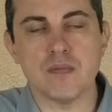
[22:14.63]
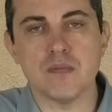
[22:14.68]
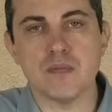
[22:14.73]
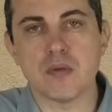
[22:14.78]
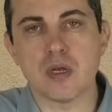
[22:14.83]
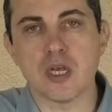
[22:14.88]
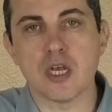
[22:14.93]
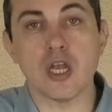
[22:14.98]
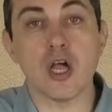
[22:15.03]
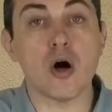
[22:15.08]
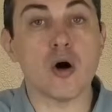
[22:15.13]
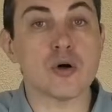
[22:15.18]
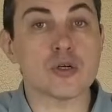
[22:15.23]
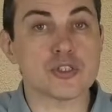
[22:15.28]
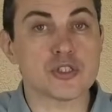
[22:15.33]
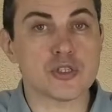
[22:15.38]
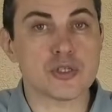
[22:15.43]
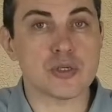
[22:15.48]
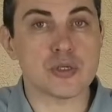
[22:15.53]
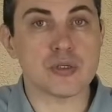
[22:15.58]

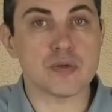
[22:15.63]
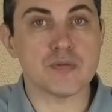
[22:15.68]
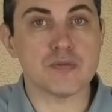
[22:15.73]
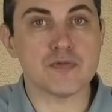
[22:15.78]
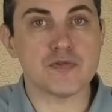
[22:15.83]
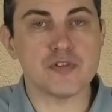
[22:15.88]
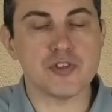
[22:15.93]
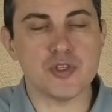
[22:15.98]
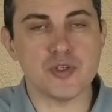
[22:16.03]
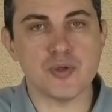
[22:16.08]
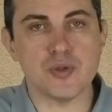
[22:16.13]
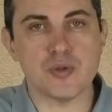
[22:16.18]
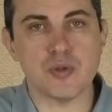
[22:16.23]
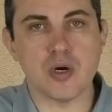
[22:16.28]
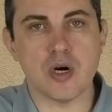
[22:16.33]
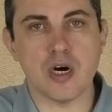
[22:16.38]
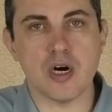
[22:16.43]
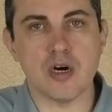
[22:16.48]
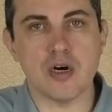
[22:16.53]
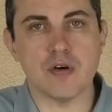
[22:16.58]
long-term view
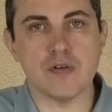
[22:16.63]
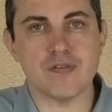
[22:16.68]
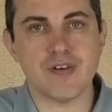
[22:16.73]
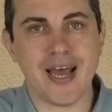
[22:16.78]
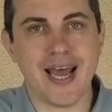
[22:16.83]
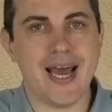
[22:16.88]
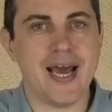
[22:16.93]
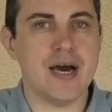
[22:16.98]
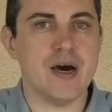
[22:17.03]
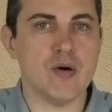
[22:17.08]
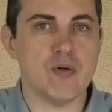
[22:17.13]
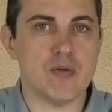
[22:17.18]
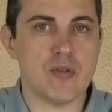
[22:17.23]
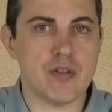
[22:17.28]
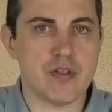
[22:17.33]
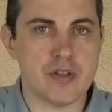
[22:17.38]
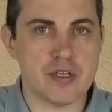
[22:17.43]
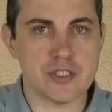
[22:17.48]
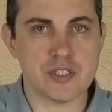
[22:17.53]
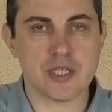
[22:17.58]
of how
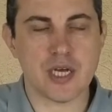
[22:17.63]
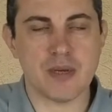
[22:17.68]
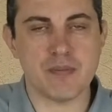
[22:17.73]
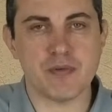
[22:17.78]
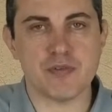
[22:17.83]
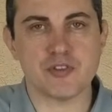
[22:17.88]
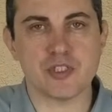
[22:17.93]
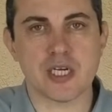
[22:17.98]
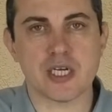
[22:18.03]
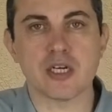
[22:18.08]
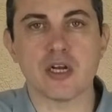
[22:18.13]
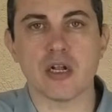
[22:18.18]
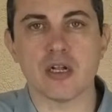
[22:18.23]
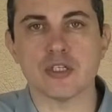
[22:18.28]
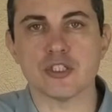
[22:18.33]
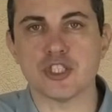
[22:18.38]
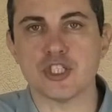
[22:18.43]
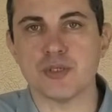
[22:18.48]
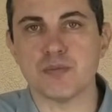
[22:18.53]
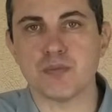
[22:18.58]
this type of
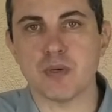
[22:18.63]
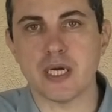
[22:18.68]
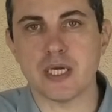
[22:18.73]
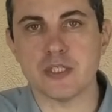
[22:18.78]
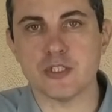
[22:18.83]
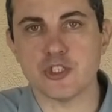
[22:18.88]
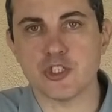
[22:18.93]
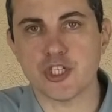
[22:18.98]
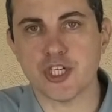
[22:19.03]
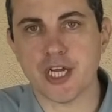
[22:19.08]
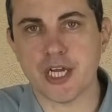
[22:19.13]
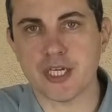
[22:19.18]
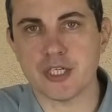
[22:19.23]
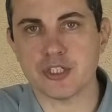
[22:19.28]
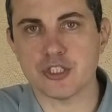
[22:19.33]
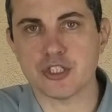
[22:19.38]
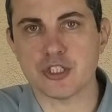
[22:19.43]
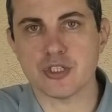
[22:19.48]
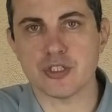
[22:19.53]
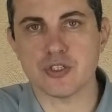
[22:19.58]
technology might
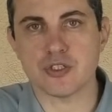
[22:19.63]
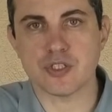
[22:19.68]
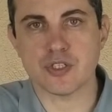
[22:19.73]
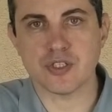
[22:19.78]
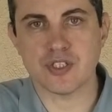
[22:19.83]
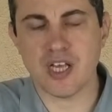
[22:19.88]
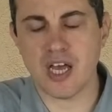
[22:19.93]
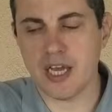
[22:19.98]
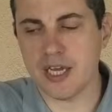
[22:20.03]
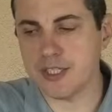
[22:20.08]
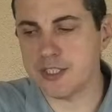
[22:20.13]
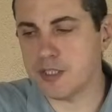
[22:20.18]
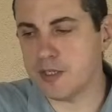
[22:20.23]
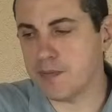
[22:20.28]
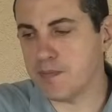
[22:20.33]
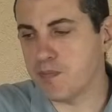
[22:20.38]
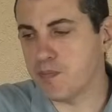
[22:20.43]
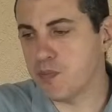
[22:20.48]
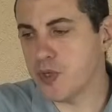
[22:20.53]
change society.